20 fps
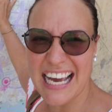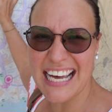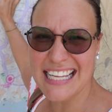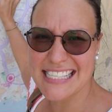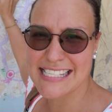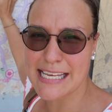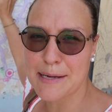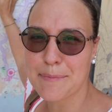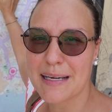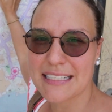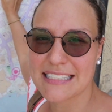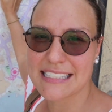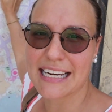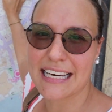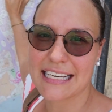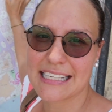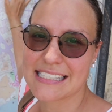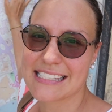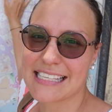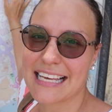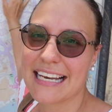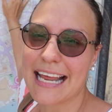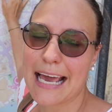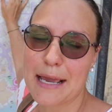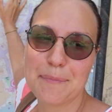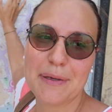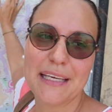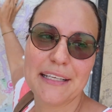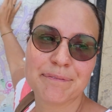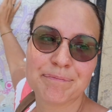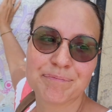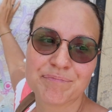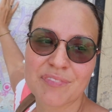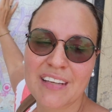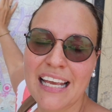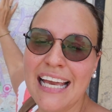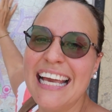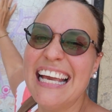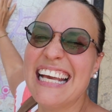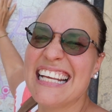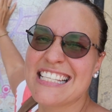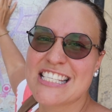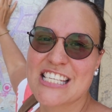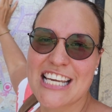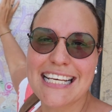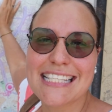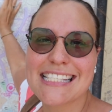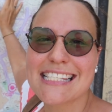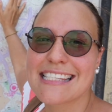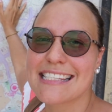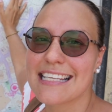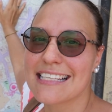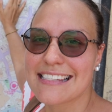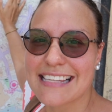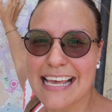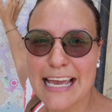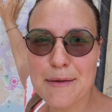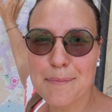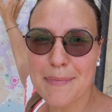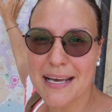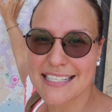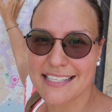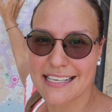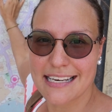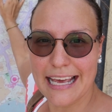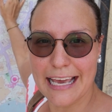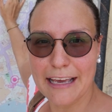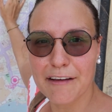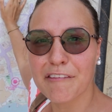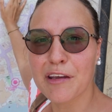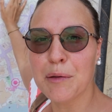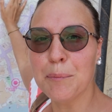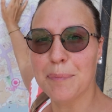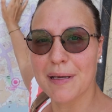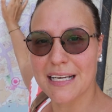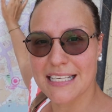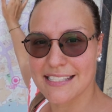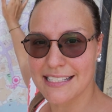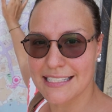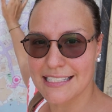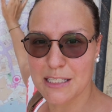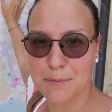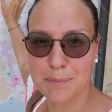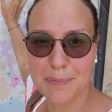had some attacks and I mean, it's just the same as in every big city,